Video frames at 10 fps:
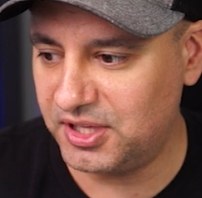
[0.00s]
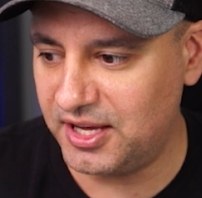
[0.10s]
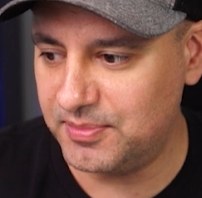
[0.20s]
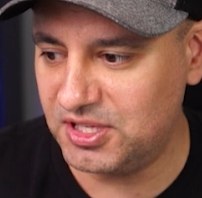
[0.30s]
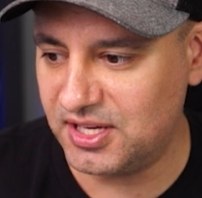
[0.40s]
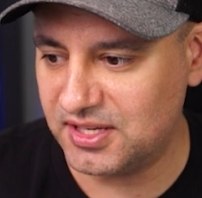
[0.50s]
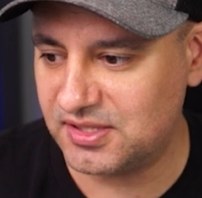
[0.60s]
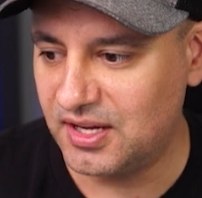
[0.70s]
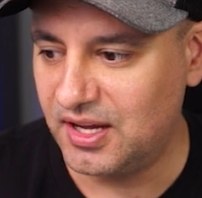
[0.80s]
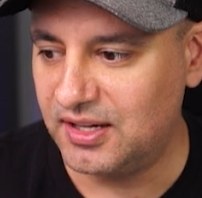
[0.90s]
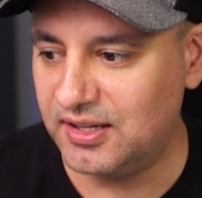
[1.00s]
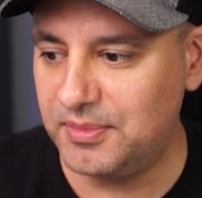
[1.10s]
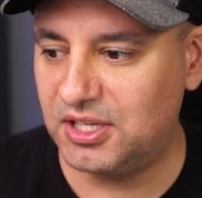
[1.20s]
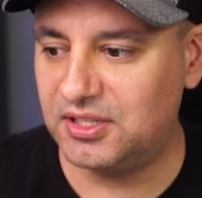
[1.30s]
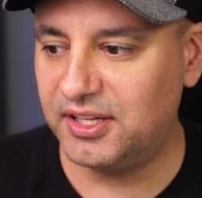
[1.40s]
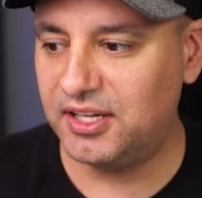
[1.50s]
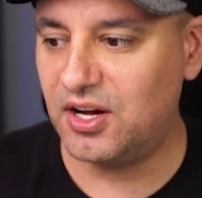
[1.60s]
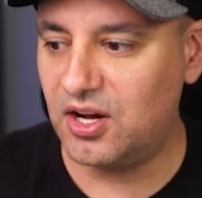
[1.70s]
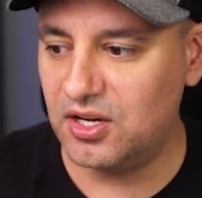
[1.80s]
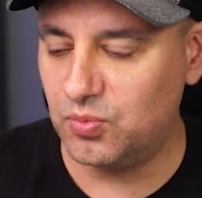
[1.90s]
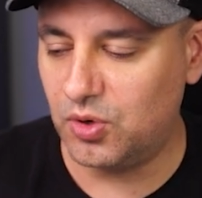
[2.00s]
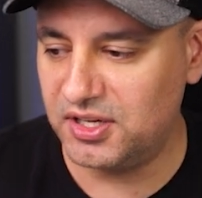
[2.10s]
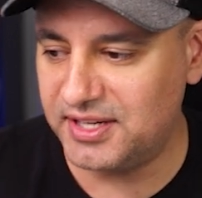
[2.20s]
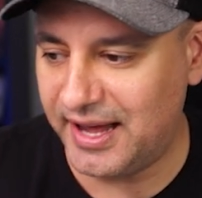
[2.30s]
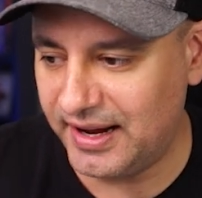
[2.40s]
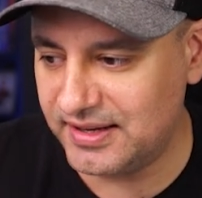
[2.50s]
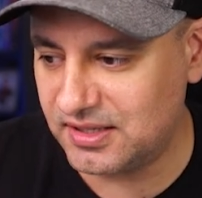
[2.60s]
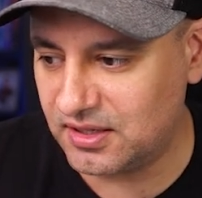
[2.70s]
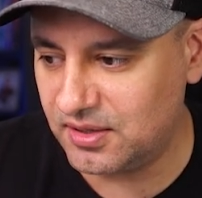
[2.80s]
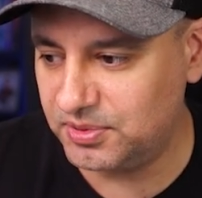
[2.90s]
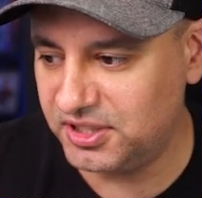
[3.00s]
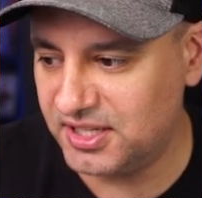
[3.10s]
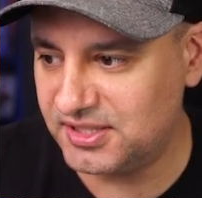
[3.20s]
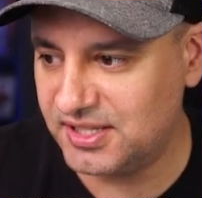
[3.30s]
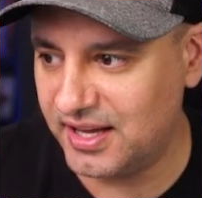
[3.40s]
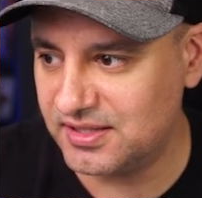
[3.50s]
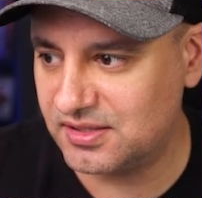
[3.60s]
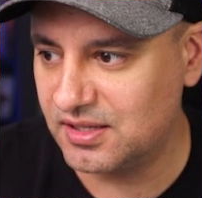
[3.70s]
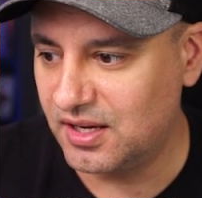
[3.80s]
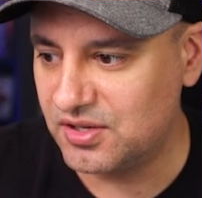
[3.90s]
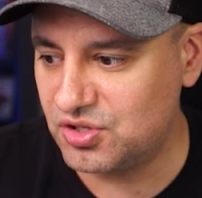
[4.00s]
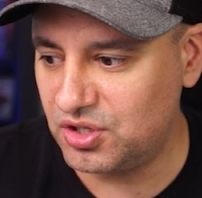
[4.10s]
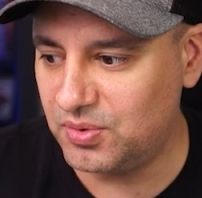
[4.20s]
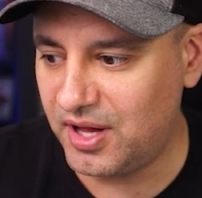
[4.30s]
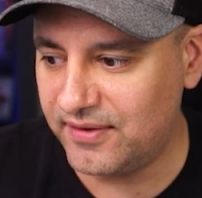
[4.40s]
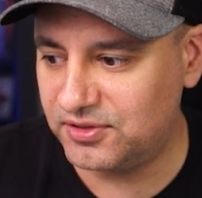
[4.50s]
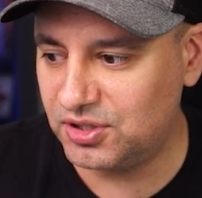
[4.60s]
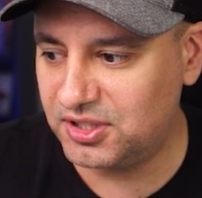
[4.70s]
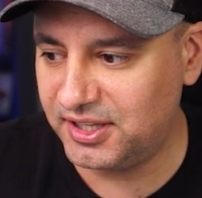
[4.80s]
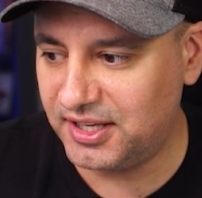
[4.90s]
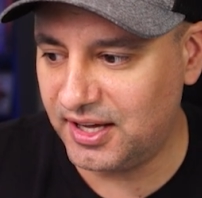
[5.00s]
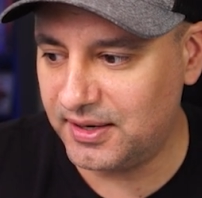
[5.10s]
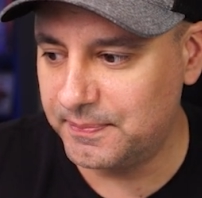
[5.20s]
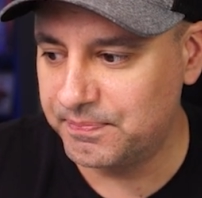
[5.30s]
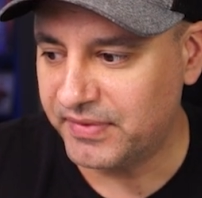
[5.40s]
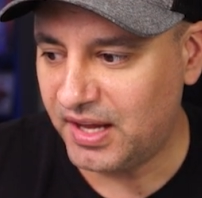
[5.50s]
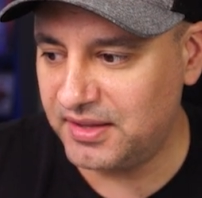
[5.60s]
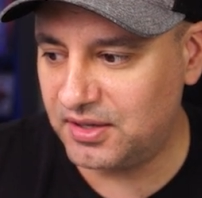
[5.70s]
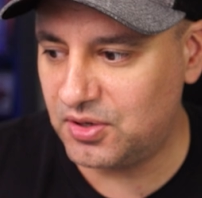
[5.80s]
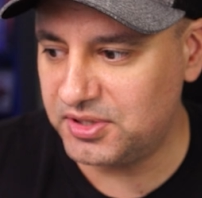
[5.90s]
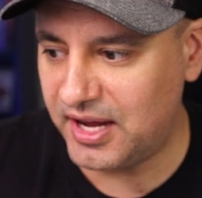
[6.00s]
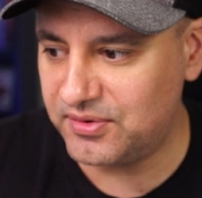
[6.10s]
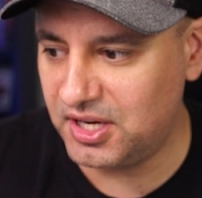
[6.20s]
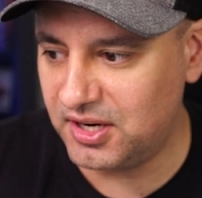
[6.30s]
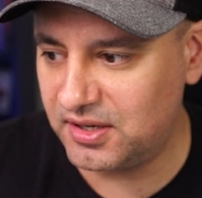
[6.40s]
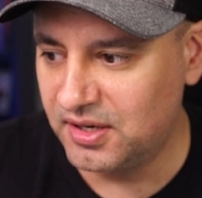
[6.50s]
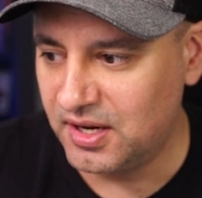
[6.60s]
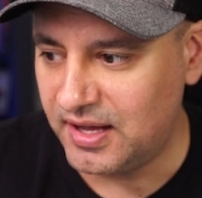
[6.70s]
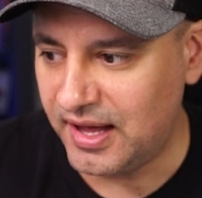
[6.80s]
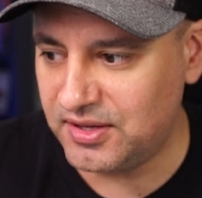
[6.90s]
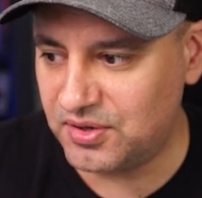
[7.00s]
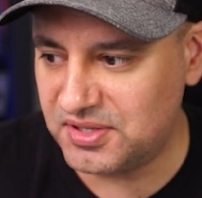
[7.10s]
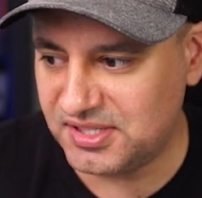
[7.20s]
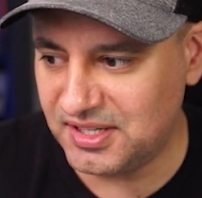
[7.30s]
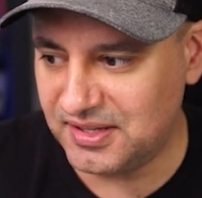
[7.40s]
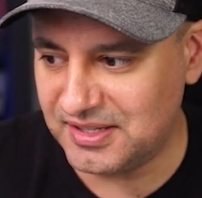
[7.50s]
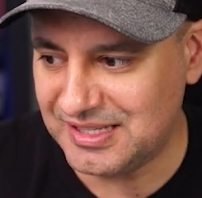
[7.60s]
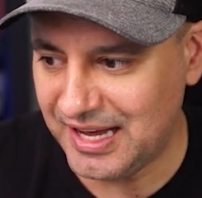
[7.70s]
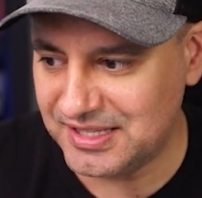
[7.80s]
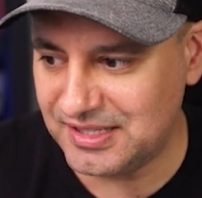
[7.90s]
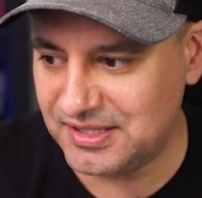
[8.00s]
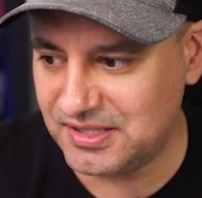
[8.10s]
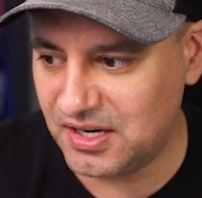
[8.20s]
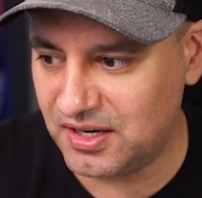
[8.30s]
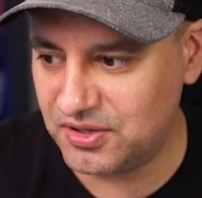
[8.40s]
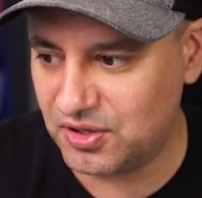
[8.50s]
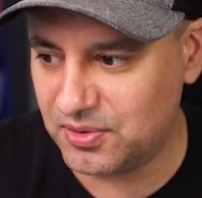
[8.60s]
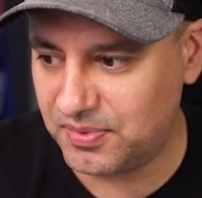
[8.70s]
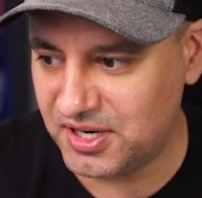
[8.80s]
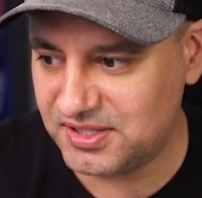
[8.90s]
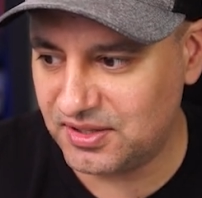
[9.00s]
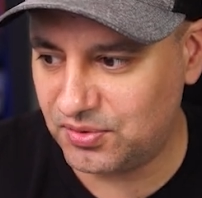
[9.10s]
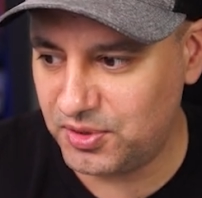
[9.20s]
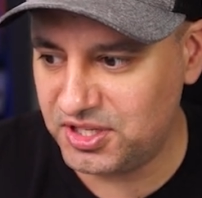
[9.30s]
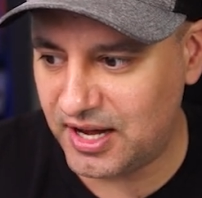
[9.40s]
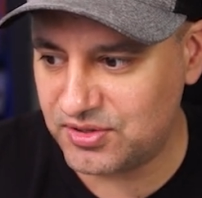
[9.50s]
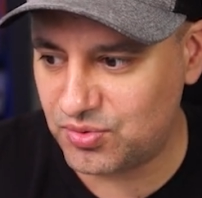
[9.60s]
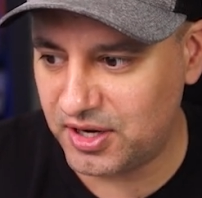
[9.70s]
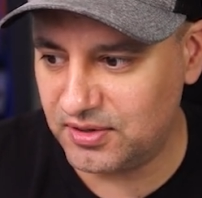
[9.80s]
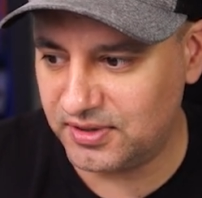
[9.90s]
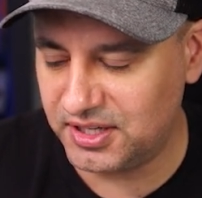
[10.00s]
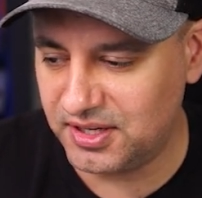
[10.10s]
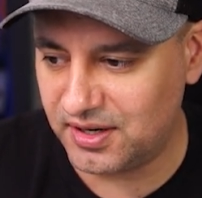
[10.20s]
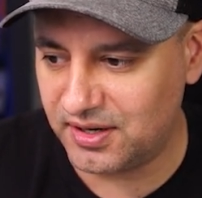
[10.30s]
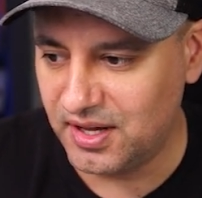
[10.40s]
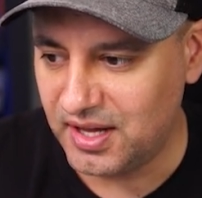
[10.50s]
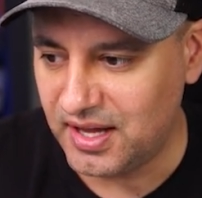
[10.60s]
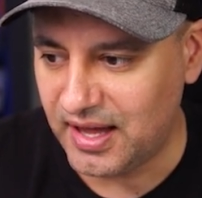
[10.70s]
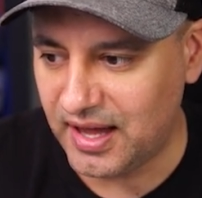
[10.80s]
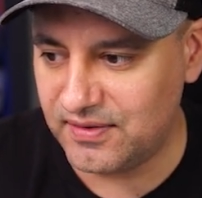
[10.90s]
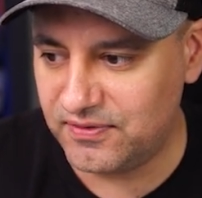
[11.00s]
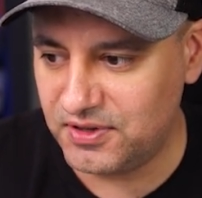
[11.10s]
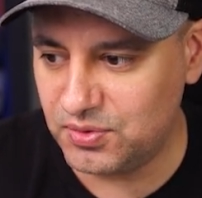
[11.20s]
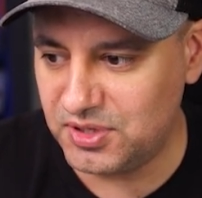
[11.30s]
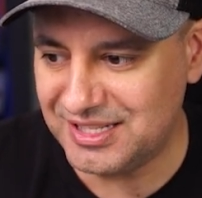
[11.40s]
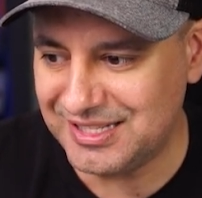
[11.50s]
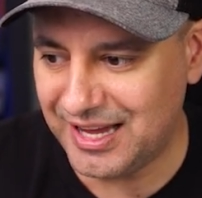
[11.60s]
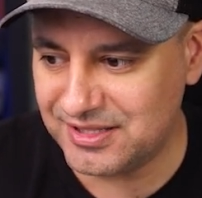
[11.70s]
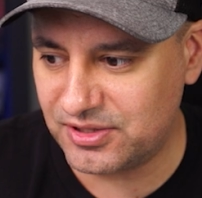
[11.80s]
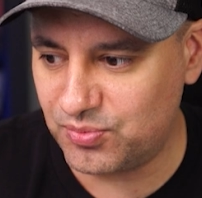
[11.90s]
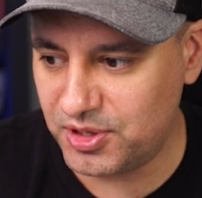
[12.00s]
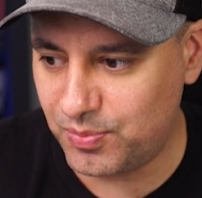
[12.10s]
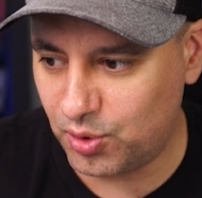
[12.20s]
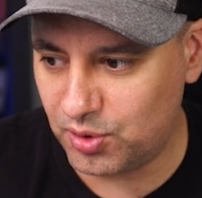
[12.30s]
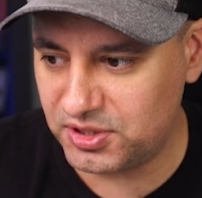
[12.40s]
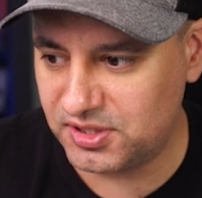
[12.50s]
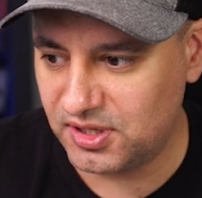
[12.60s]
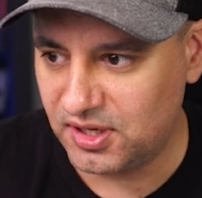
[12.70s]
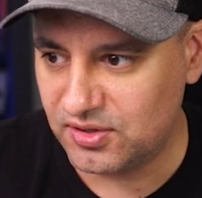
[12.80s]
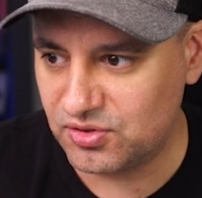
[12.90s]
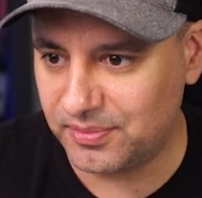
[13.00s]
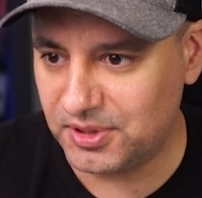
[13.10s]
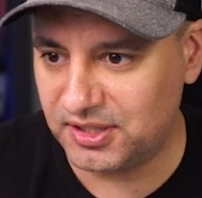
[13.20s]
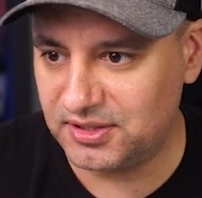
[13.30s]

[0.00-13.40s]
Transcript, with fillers: the A-B test. Let me click on one that has a completed test. So you'll have to click it and then go down here and you could see the test is here. You could press the three dots right over here and view the test report. So I'm gonna